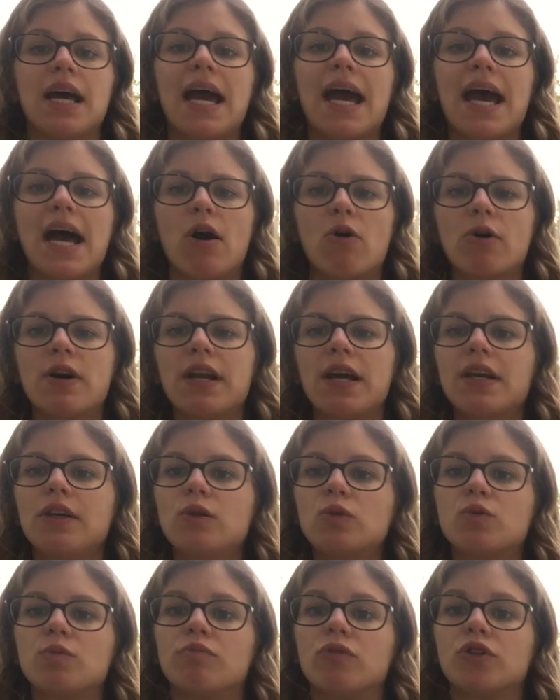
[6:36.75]
how can I
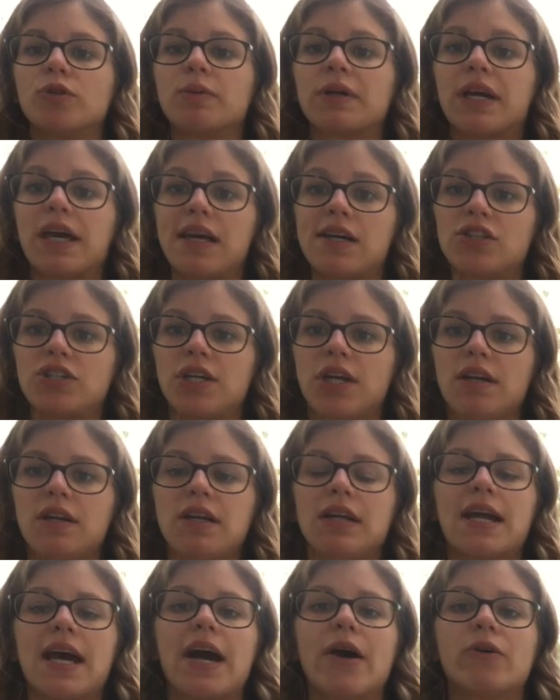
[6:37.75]
use multiplication
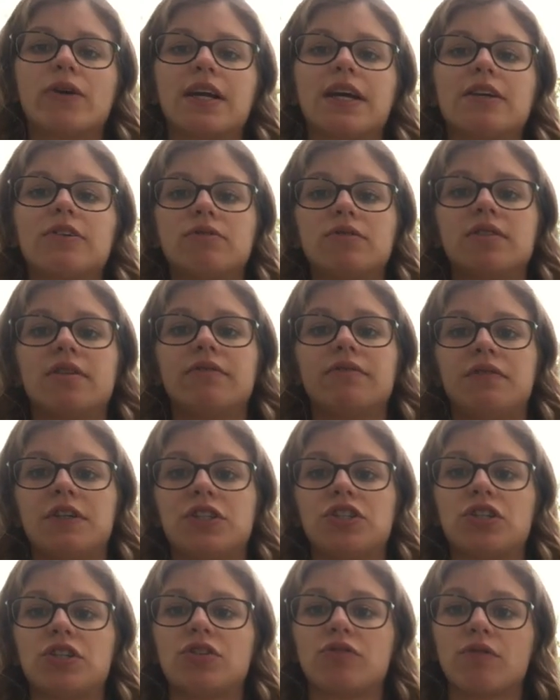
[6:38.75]
and how can I use
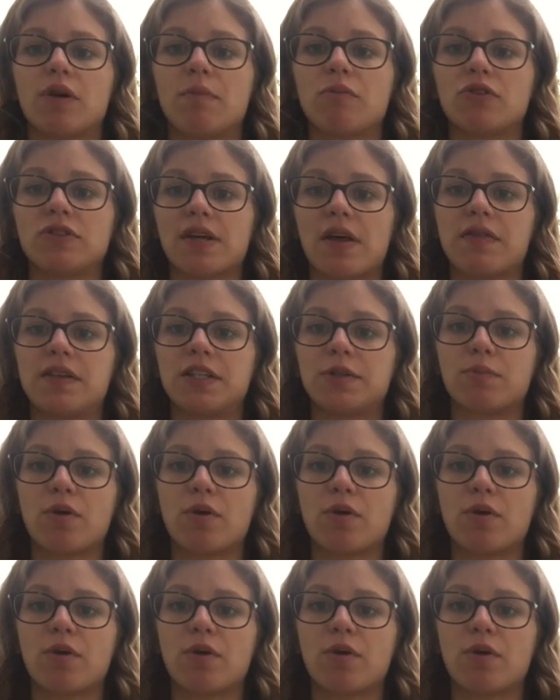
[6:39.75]
division to represent these